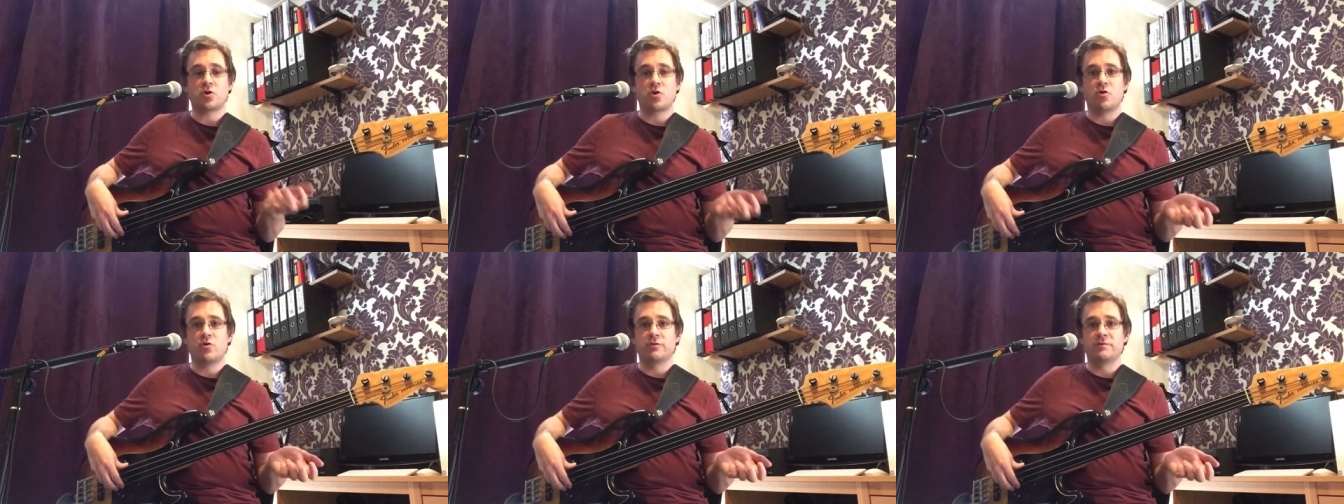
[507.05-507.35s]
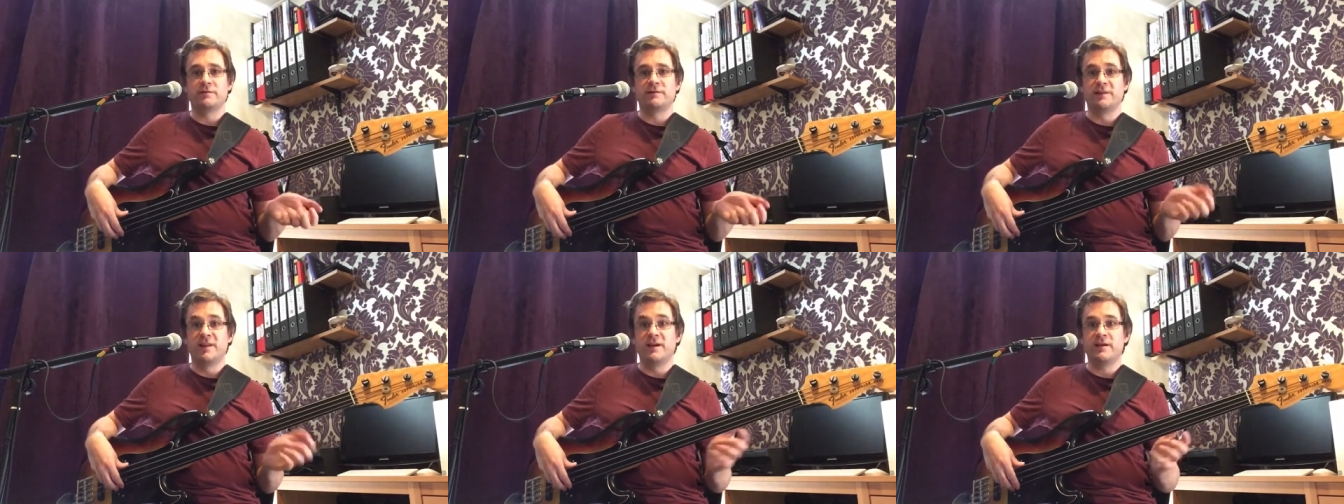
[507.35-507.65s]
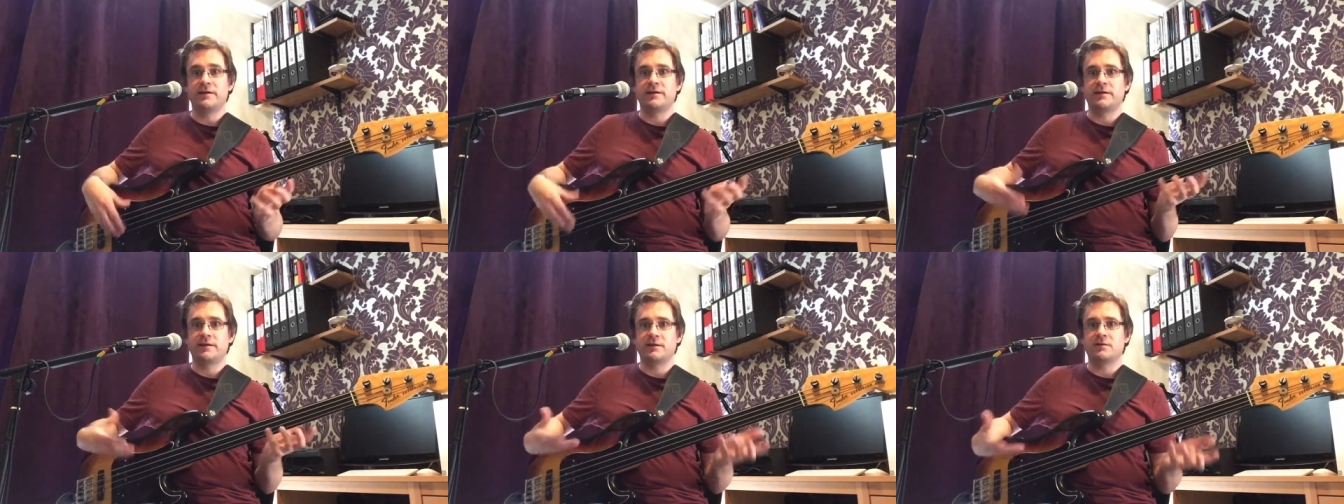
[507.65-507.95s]
on
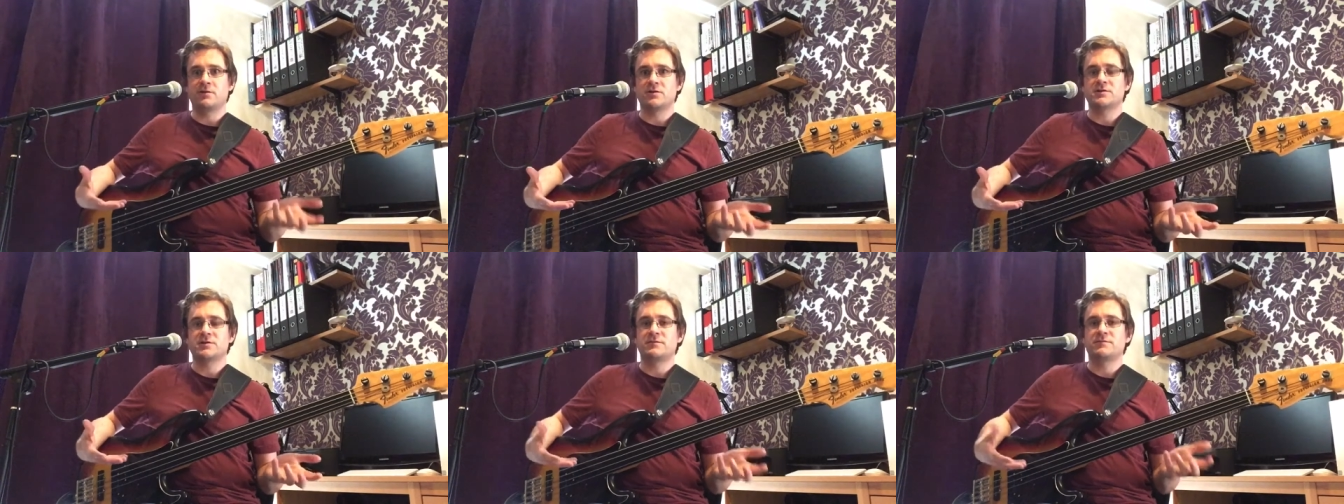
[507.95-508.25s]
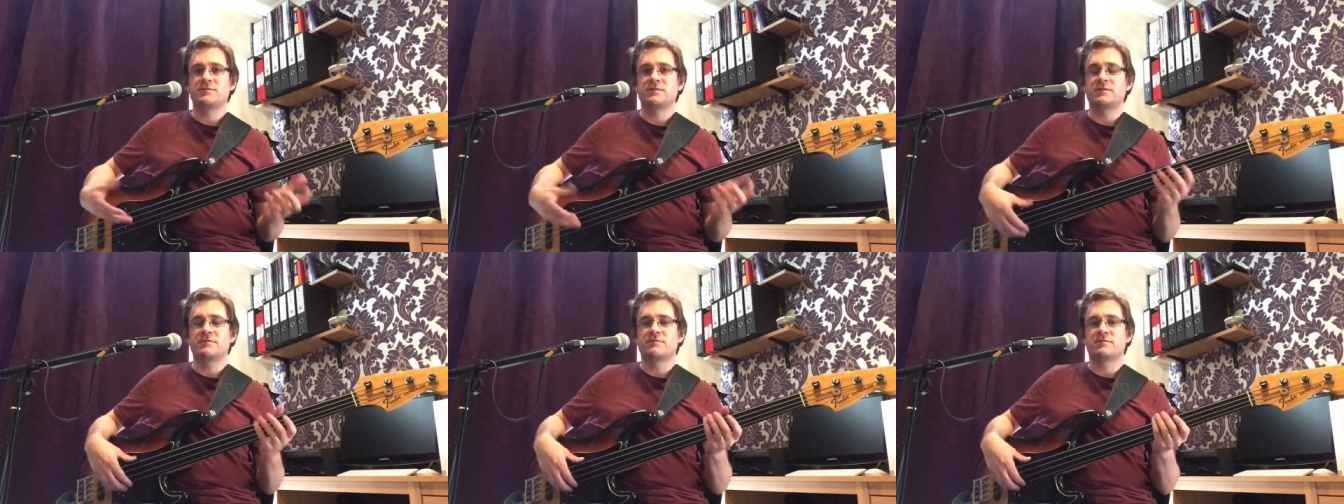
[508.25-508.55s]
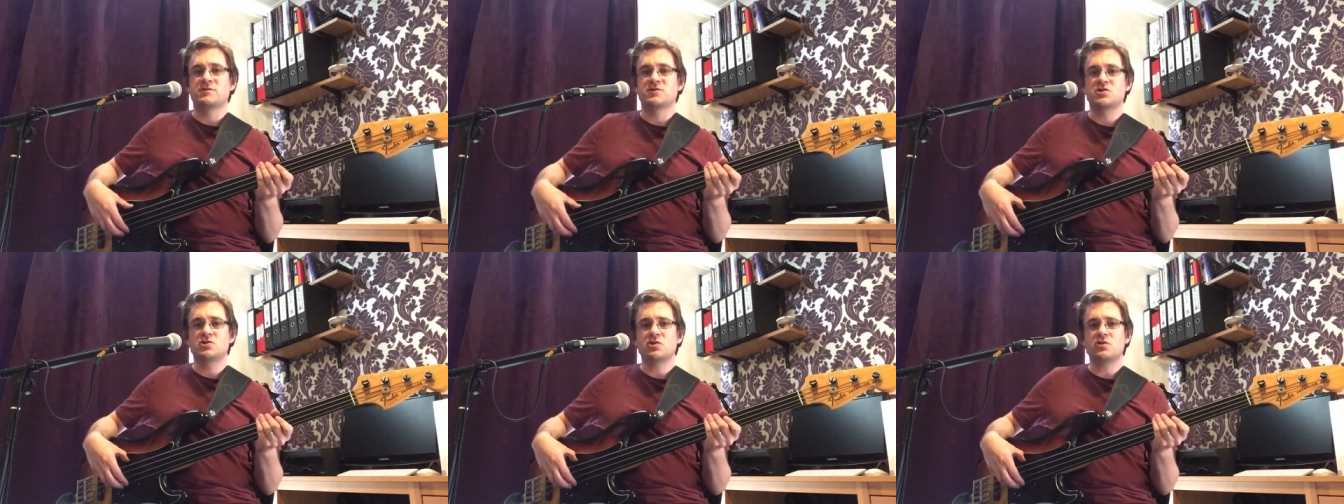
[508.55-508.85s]
learning lots of
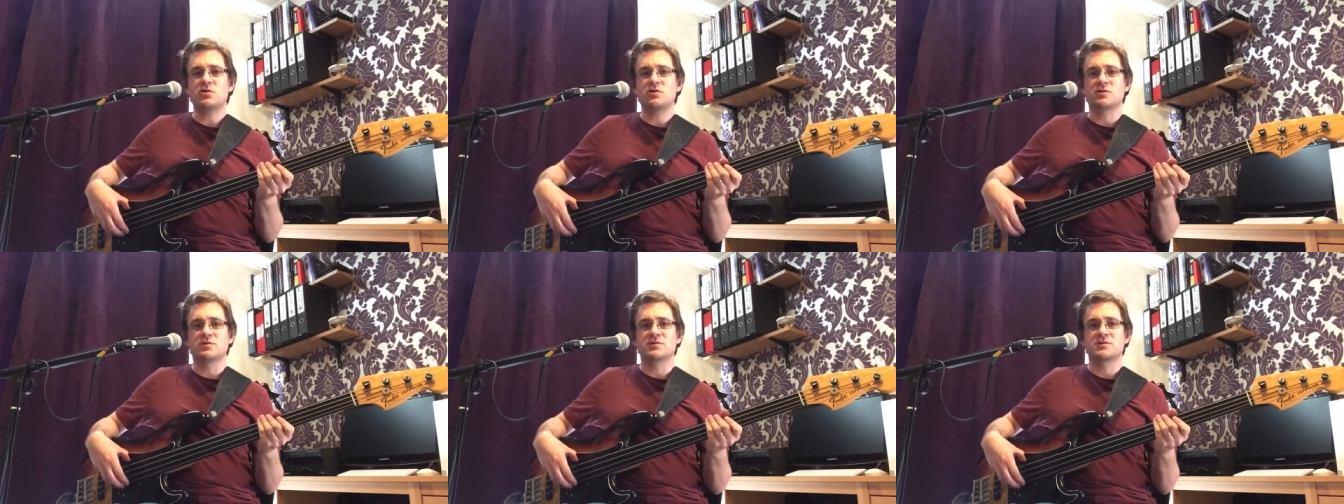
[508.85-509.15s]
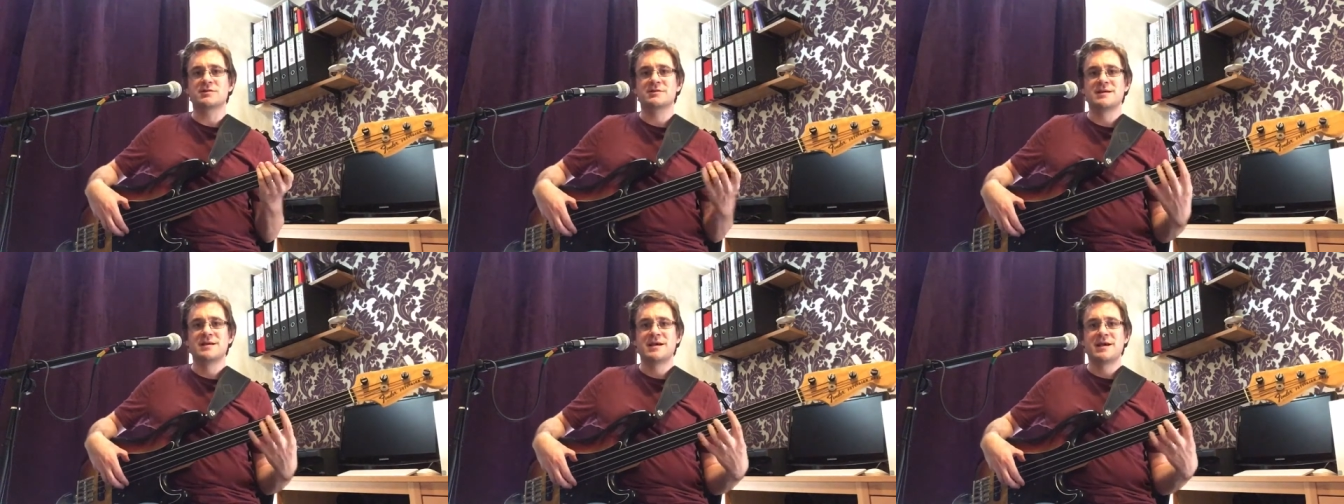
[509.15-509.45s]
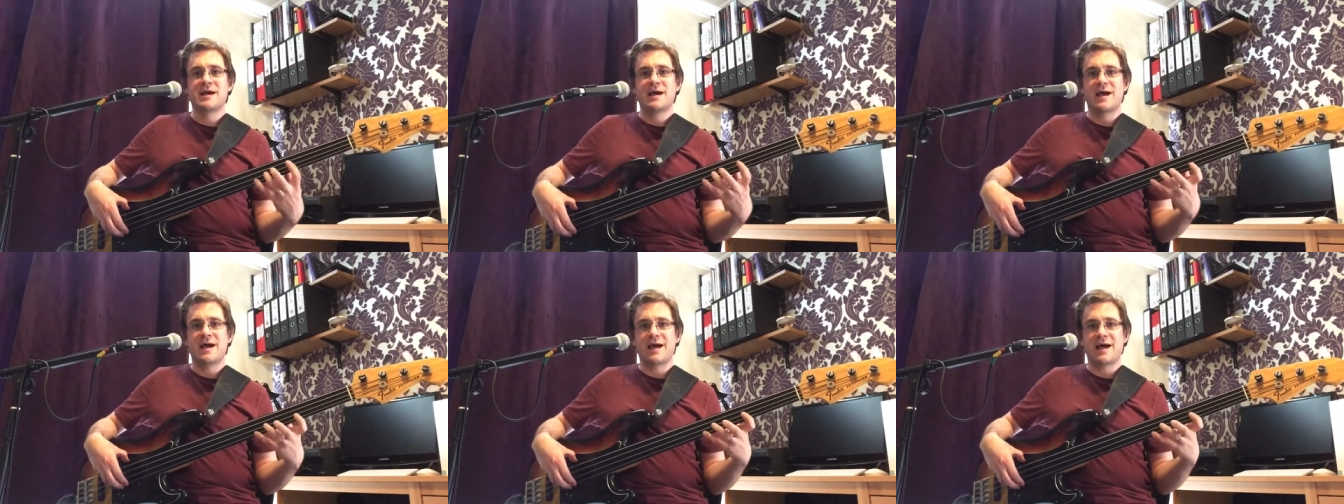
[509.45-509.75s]
different songs.
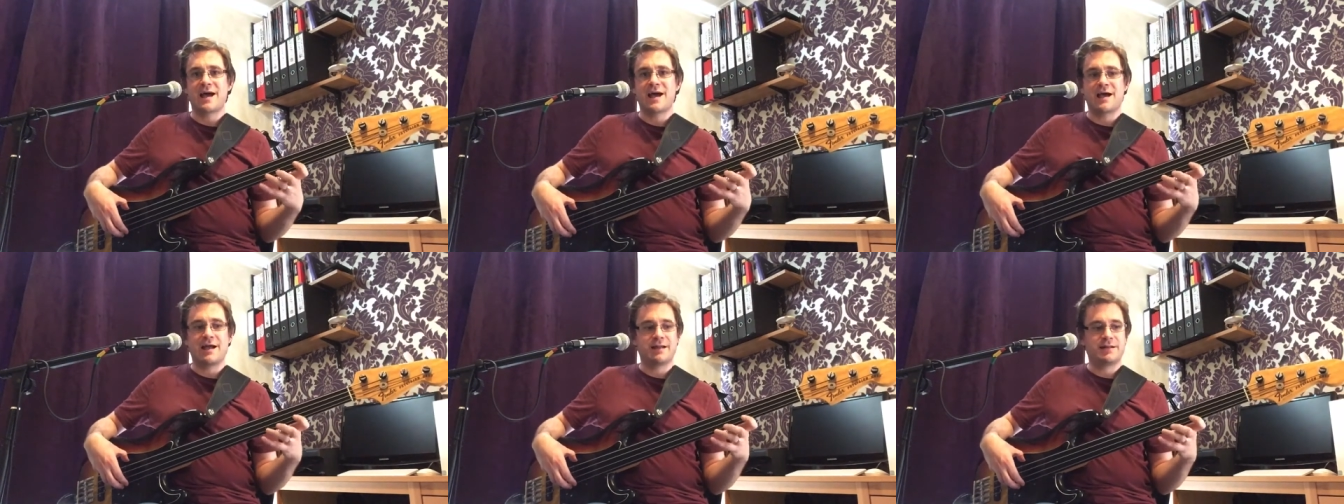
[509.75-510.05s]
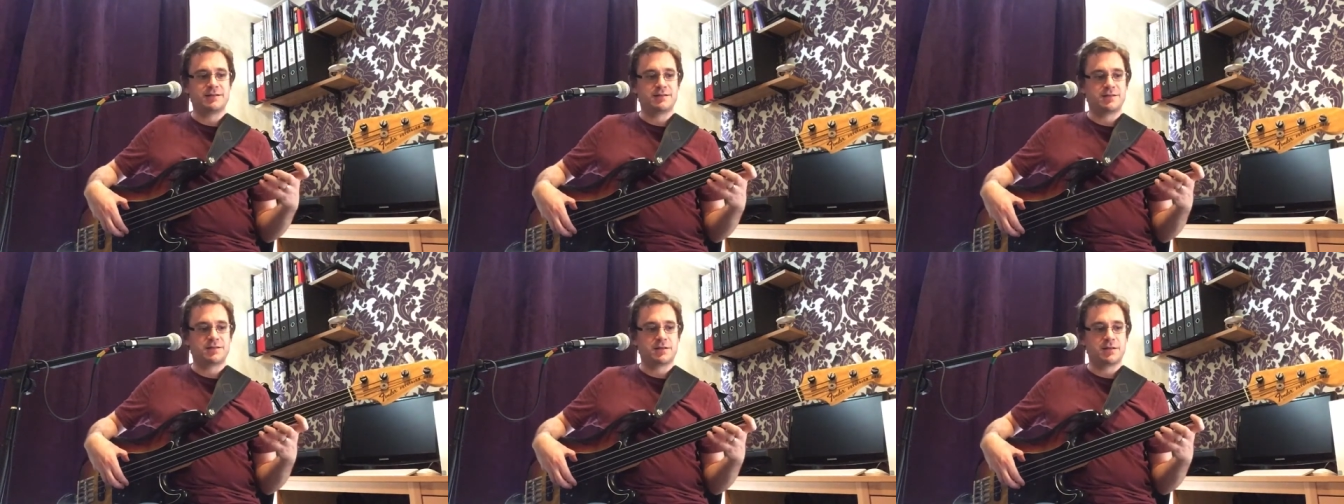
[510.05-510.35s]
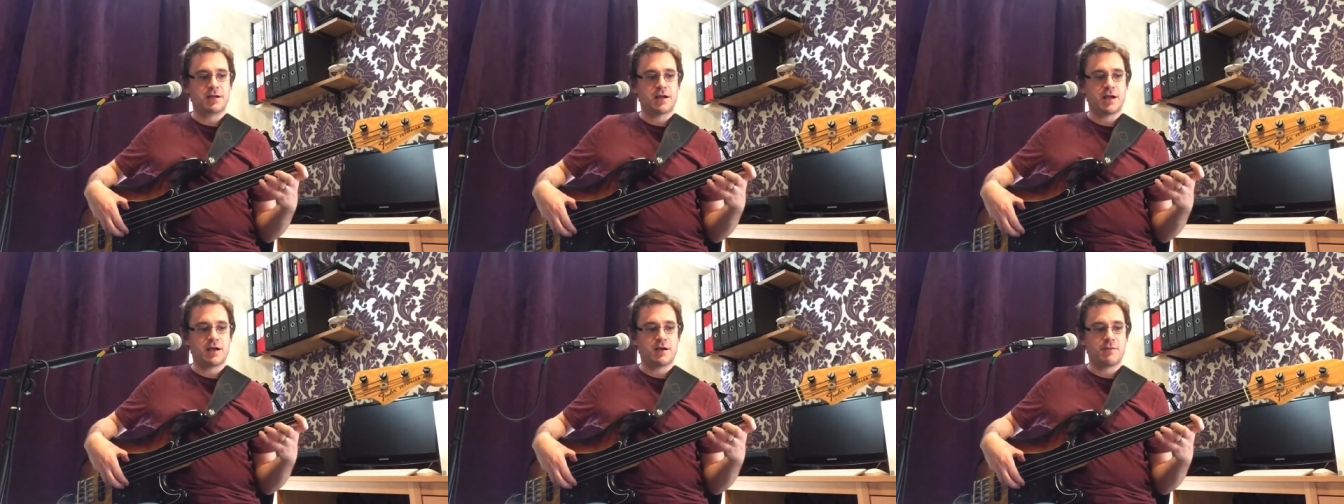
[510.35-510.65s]
And
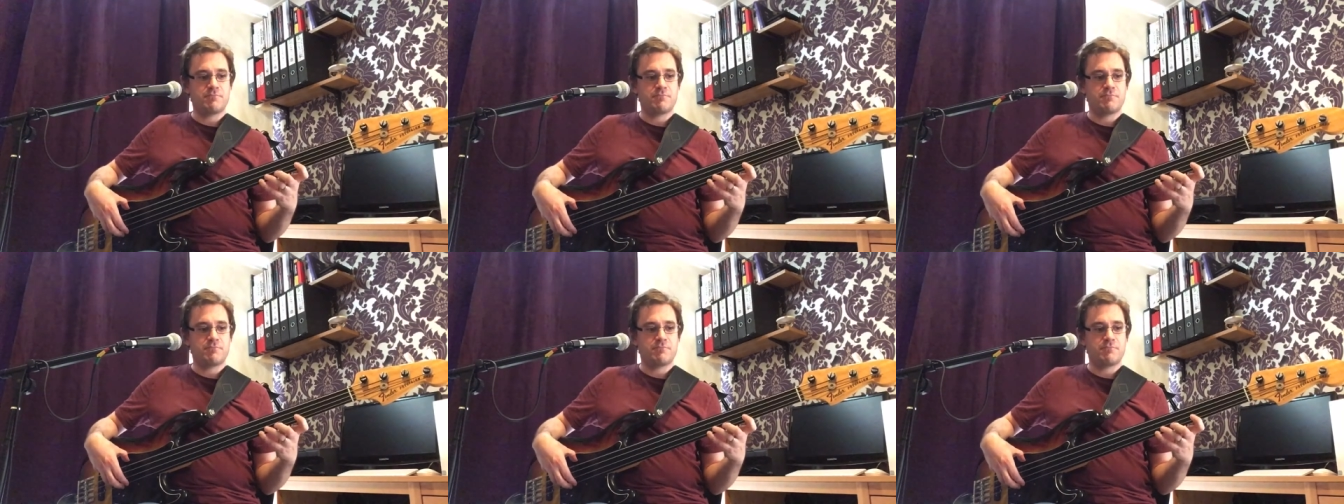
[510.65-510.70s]
I